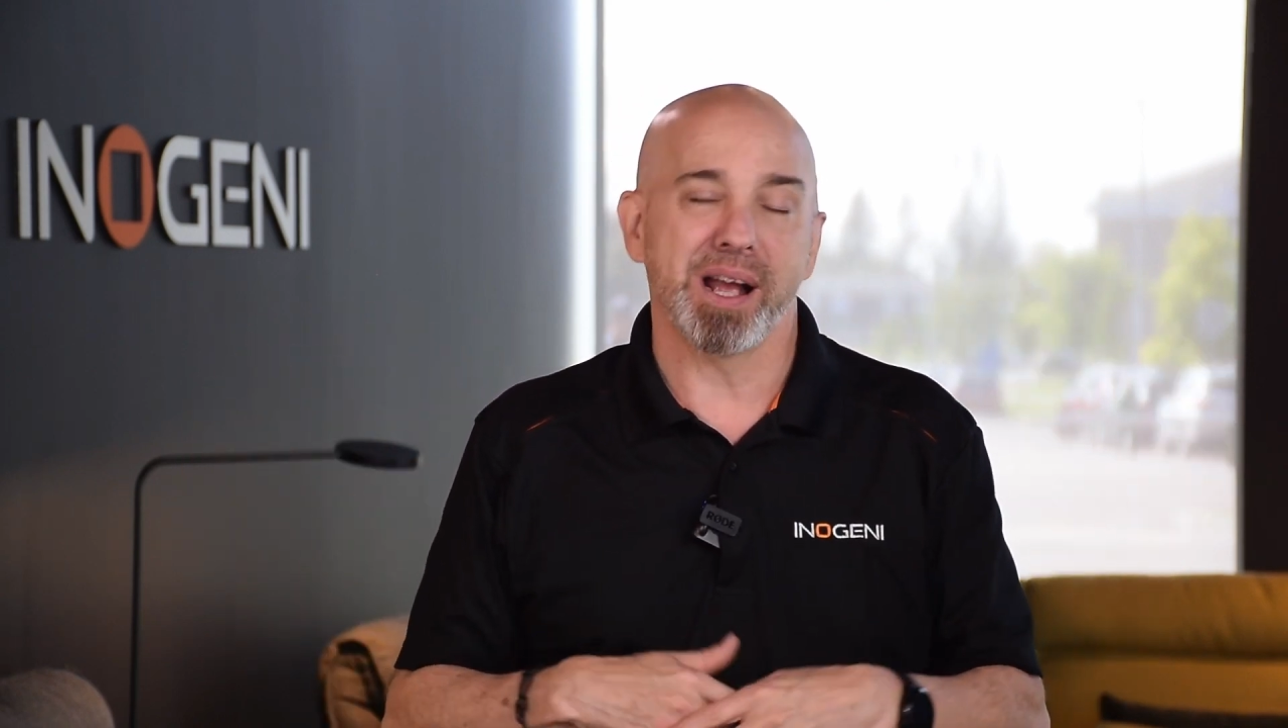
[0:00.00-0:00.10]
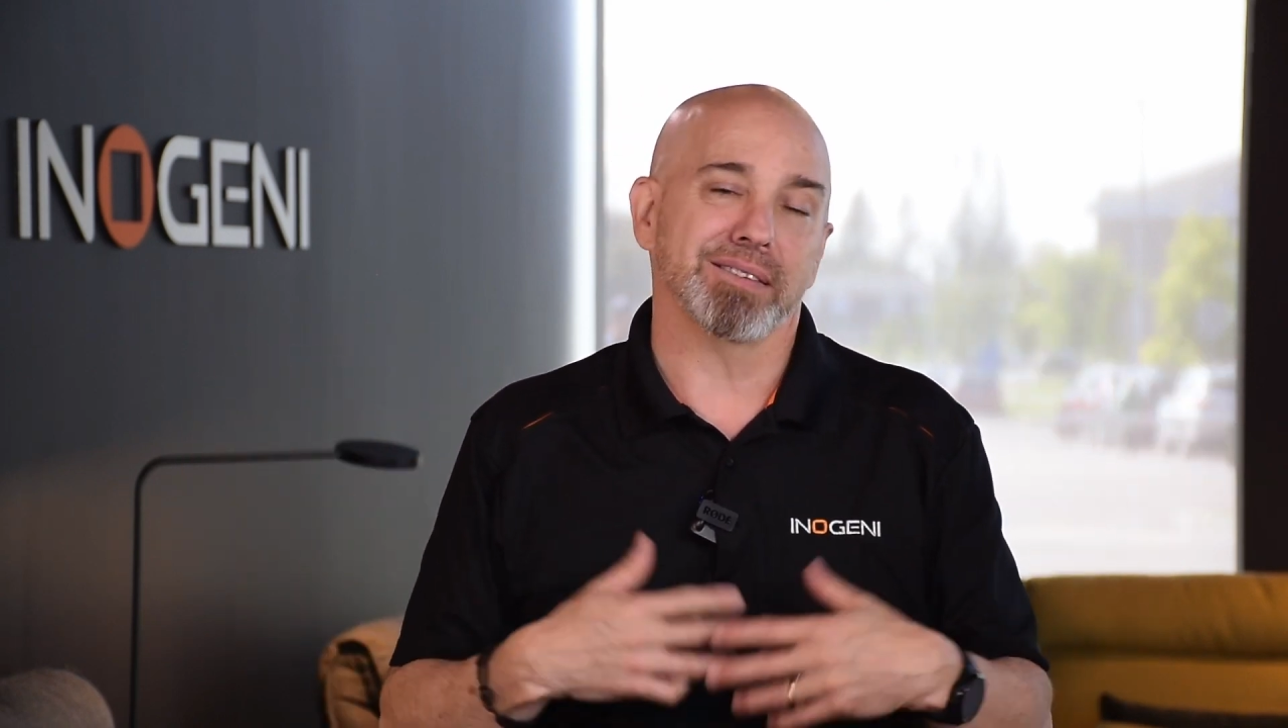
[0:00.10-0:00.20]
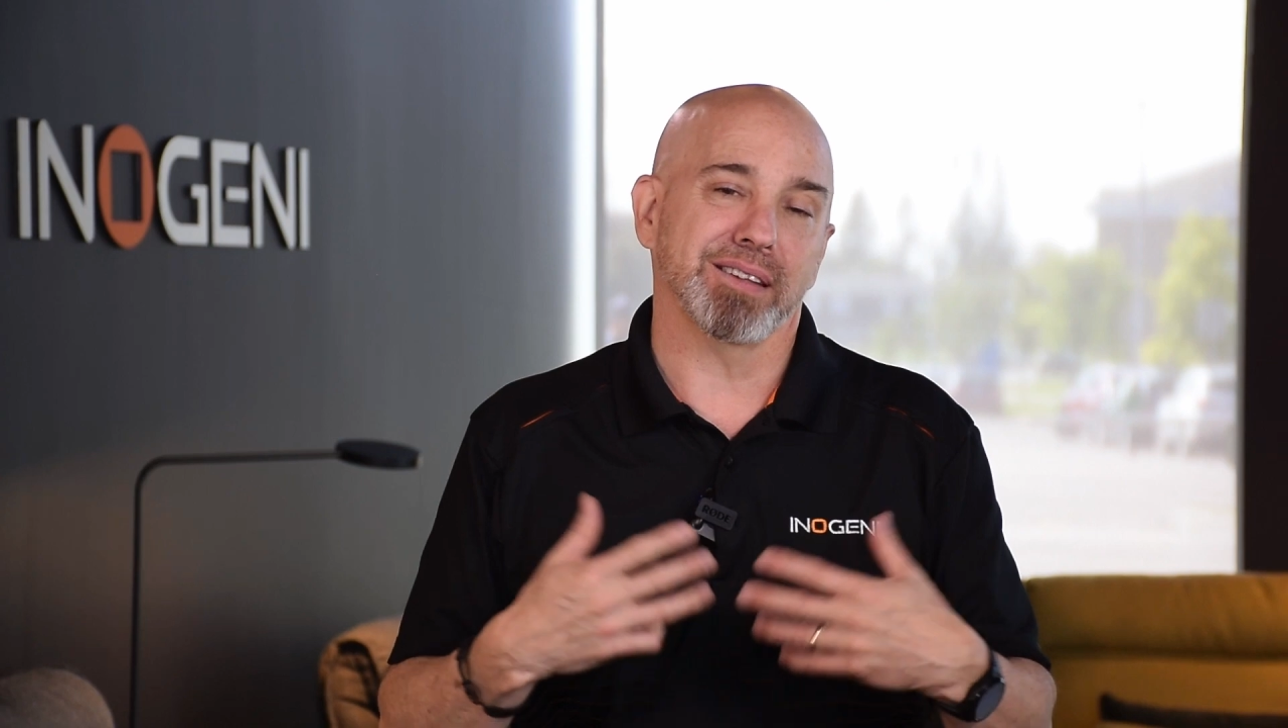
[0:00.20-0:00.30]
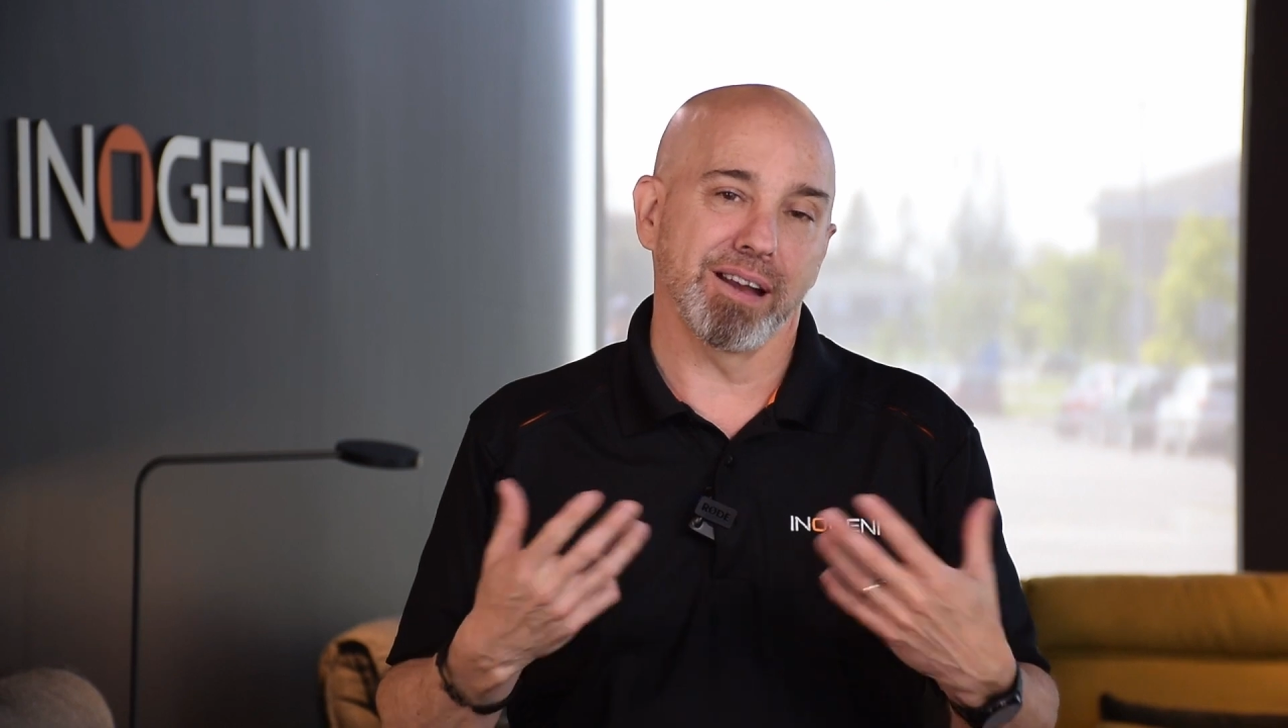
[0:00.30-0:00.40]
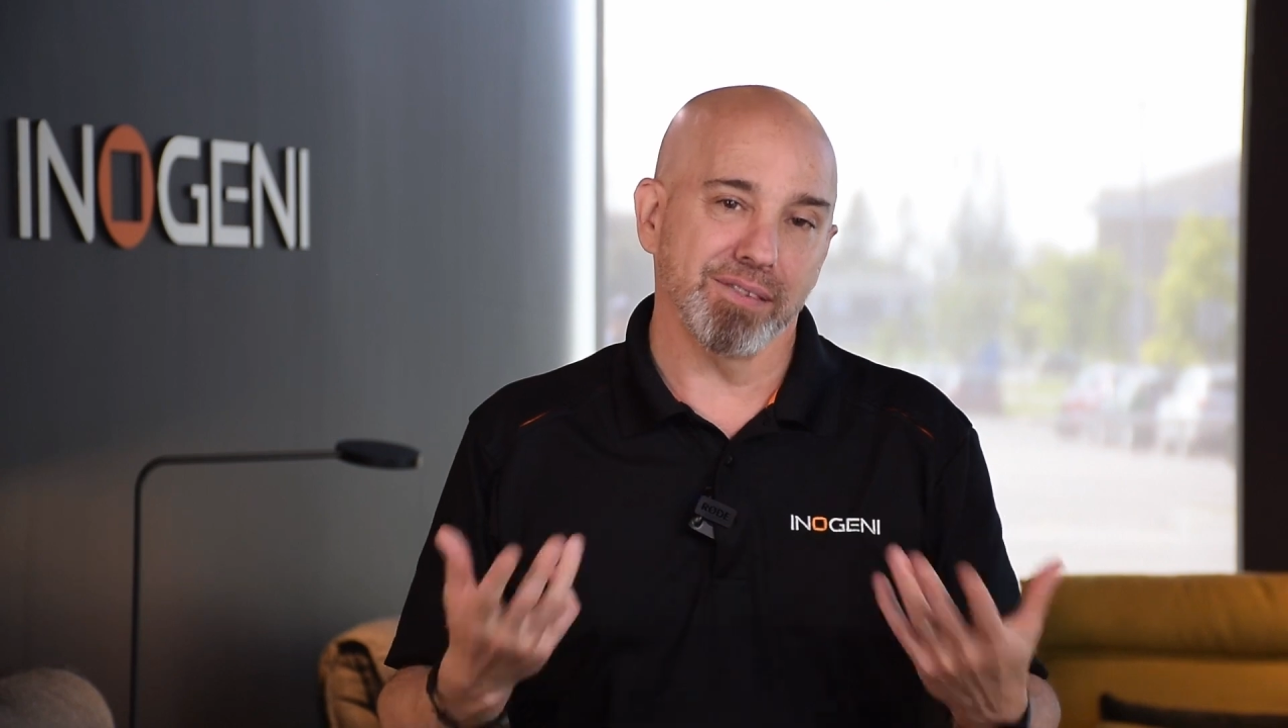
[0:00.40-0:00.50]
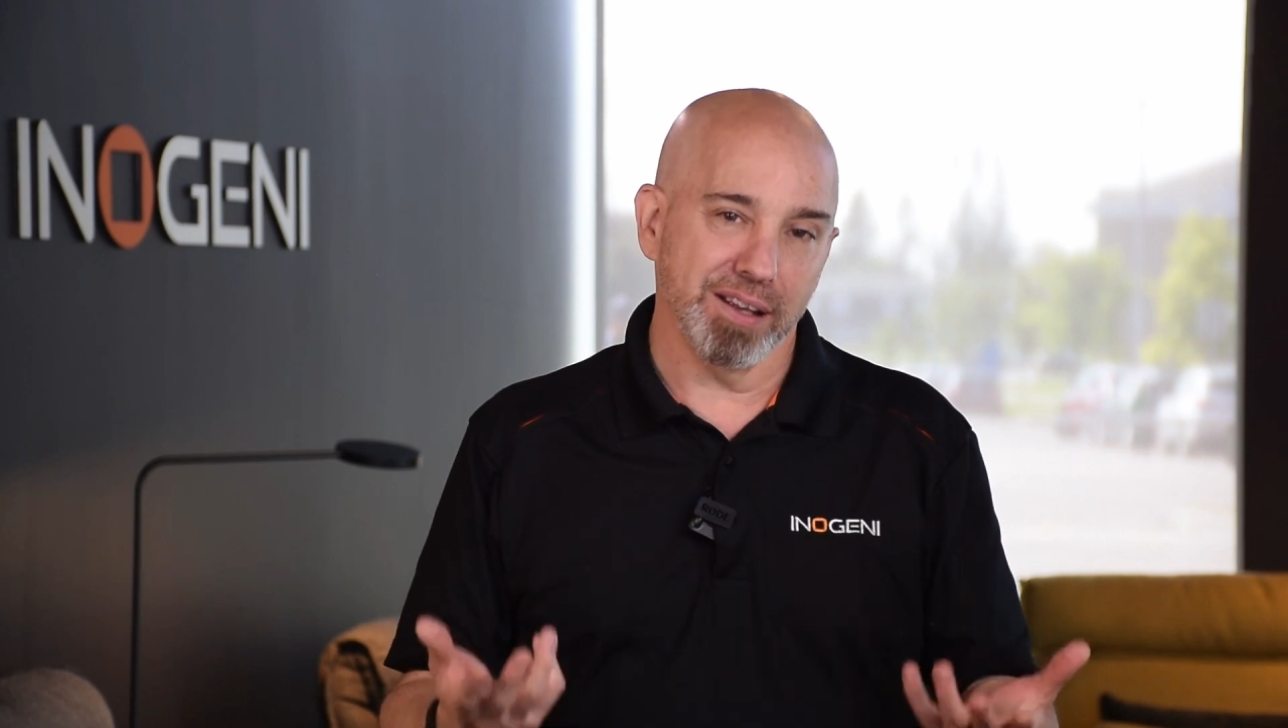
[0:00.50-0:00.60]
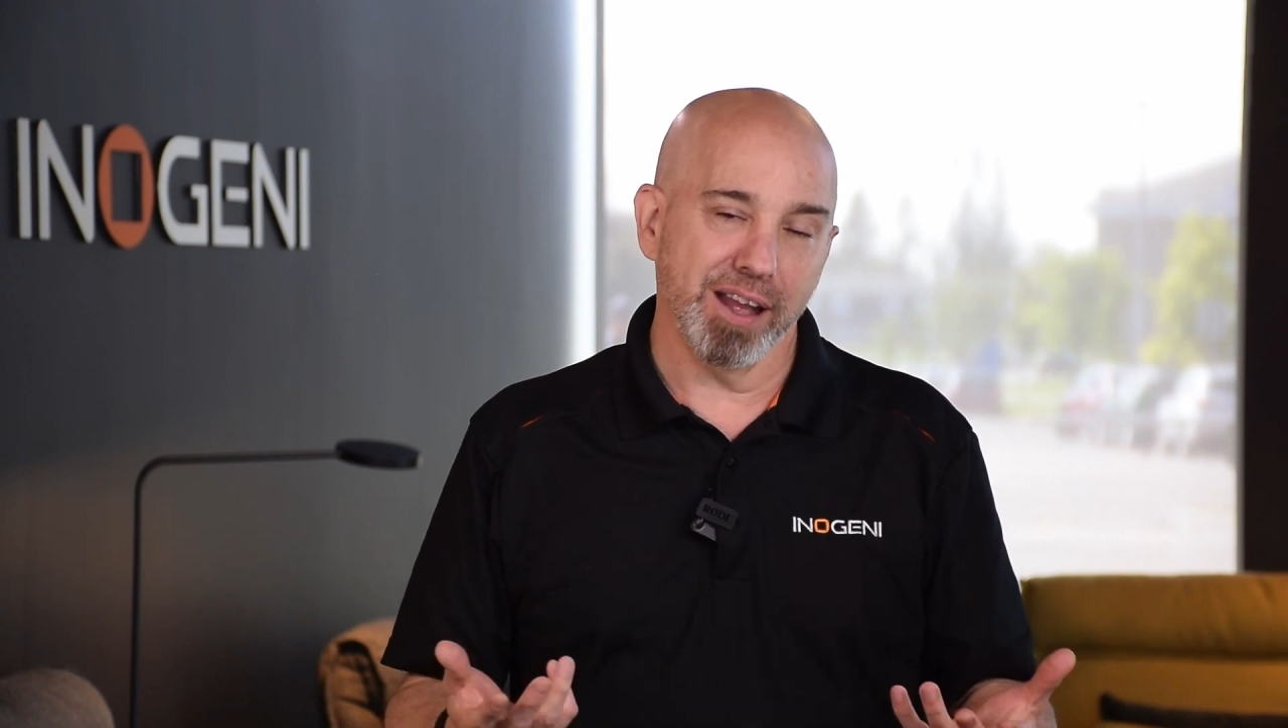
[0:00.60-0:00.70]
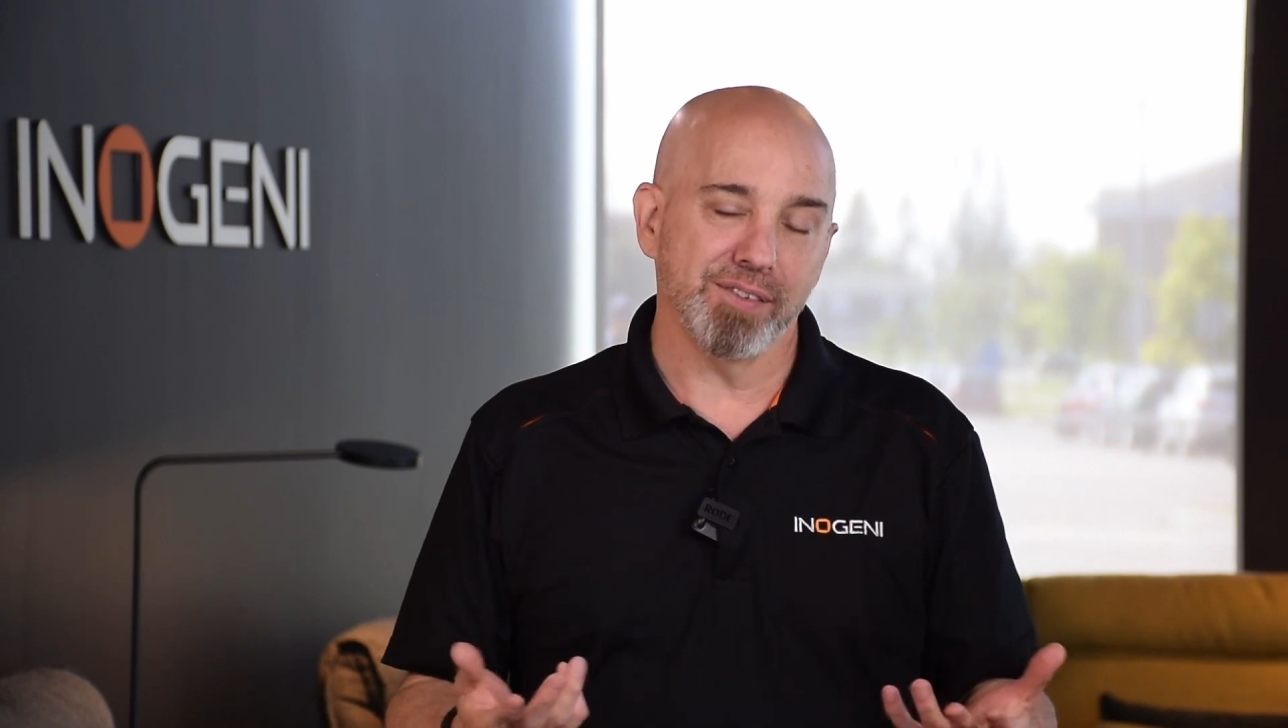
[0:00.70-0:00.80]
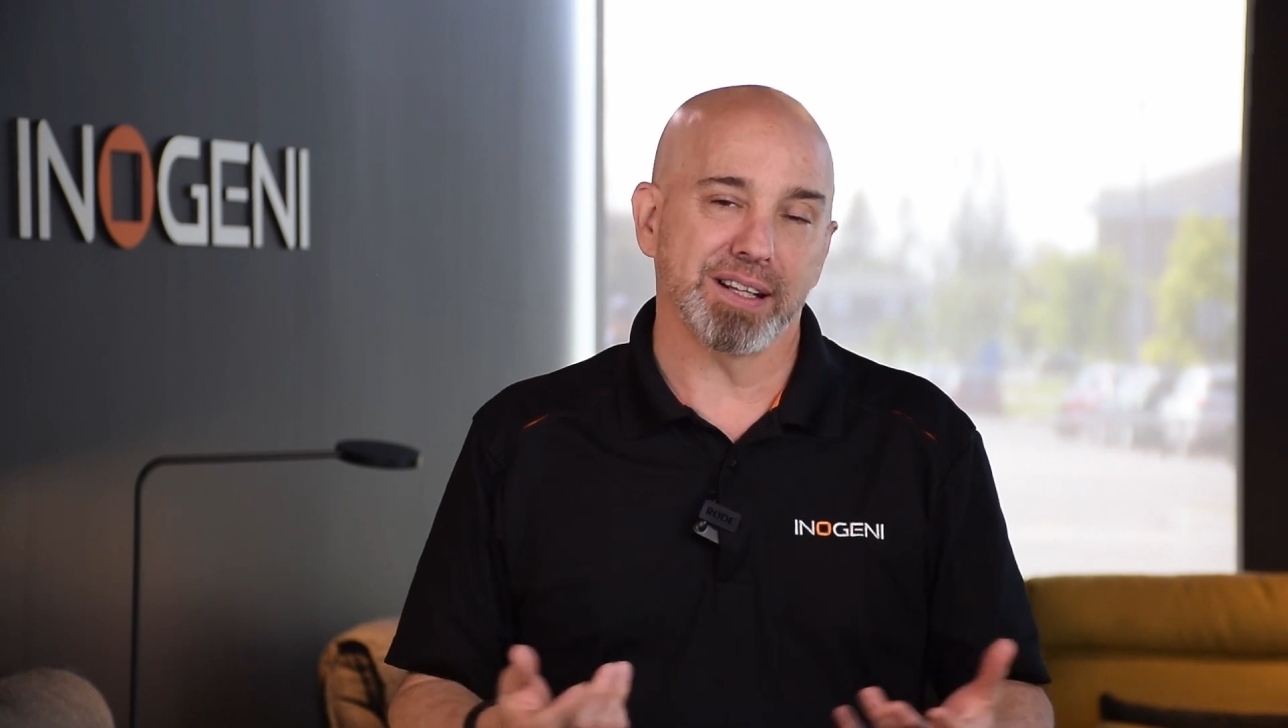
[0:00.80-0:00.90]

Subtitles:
And by working